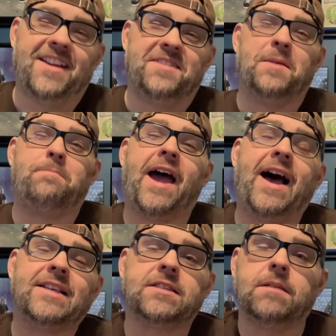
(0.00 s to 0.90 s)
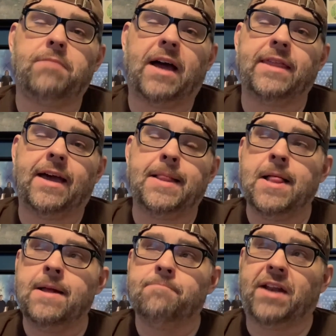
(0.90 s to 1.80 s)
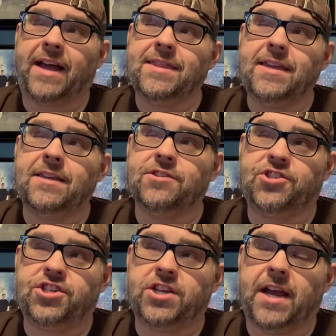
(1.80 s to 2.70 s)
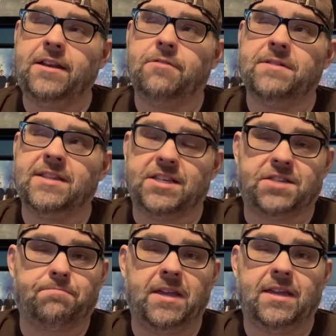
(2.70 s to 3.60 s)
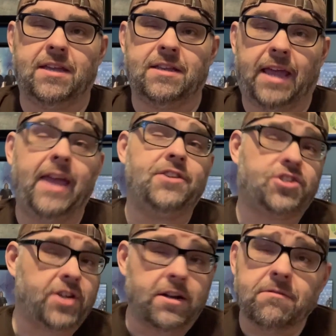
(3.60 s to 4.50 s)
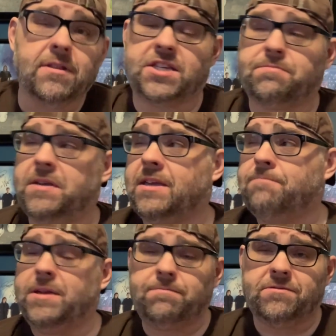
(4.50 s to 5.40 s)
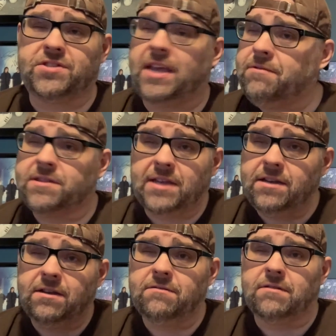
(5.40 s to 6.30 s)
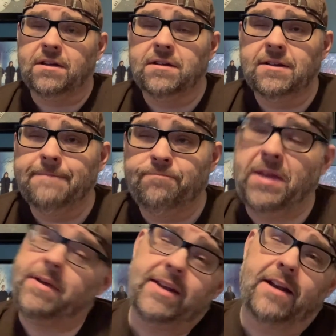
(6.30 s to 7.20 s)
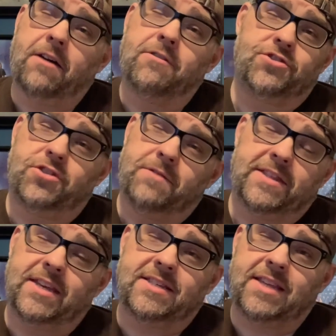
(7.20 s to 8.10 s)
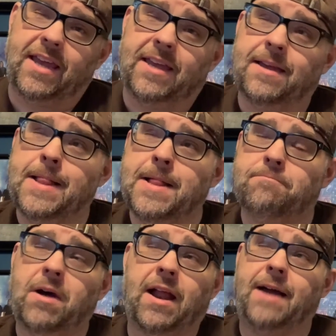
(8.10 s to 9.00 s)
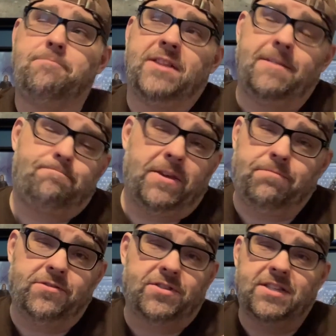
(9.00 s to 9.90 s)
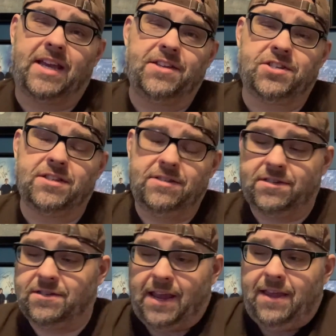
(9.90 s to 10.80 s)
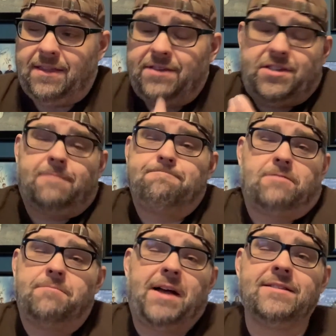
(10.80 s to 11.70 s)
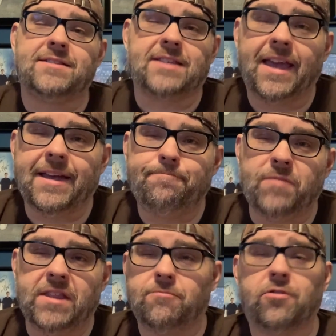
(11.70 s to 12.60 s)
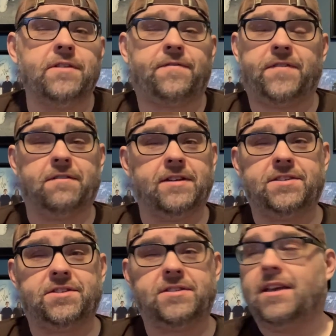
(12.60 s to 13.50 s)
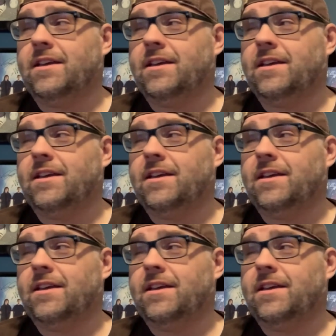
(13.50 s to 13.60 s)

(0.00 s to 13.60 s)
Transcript: in the past by that. But I think, genuinely speaking, and generally speaking, people say what they do. They may not always do what they say, but I believe people's intentions, they, they just come out and say it. And the more nefarious